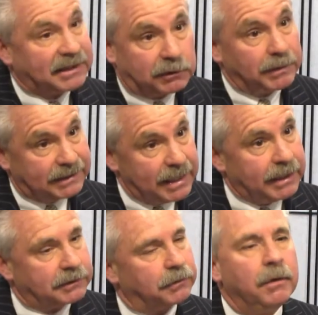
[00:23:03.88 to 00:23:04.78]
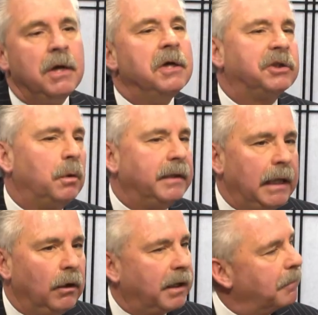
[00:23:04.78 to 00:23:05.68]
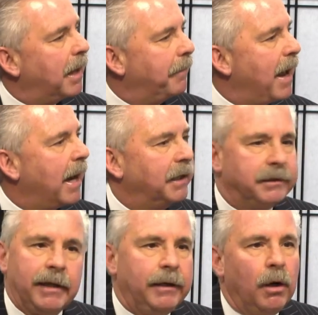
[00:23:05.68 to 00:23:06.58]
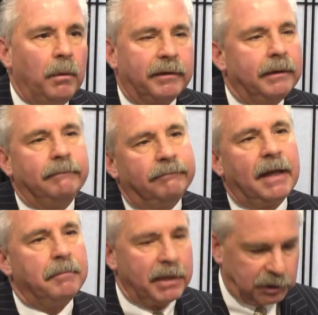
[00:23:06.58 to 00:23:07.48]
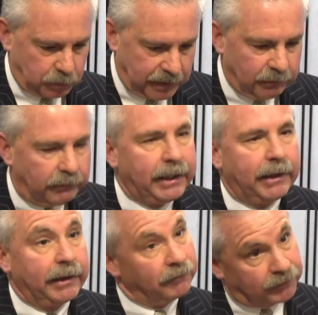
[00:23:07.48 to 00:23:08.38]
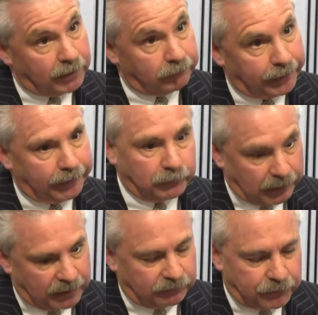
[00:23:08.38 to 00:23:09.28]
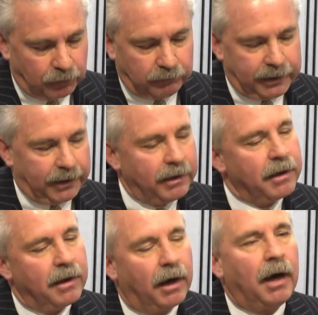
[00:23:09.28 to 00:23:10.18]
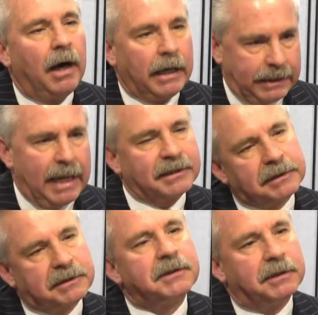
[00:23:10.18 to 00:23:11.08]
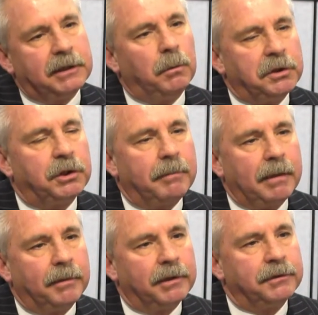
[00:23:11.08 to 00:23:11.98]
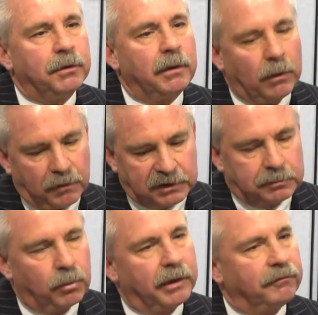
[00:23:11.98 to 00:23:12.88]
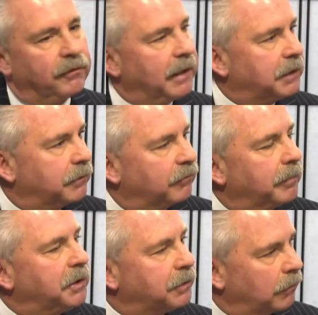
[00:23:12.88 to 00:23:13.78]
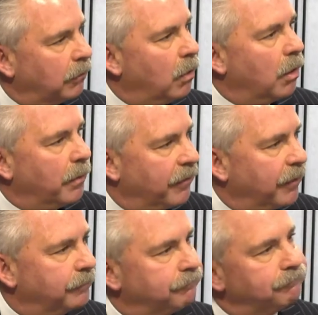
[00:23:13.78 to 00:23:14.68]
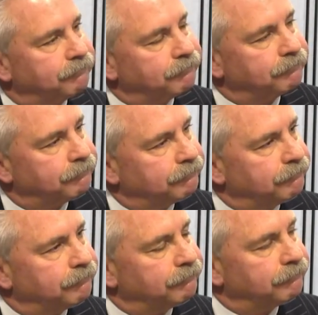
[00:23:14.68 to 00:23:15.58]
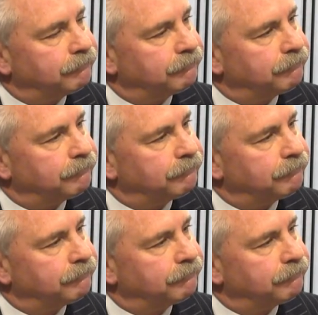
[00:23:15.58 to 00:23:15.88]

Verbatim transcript: that we take it to. So when they look at my mm-hmm. package, they know within 10 minutes when they read it, if they read it, but a lot of them don't read it, uh, yes, this is a deal we should be able to do, and all the supporting financial information are along with it. Well, that's right. great. That's a great way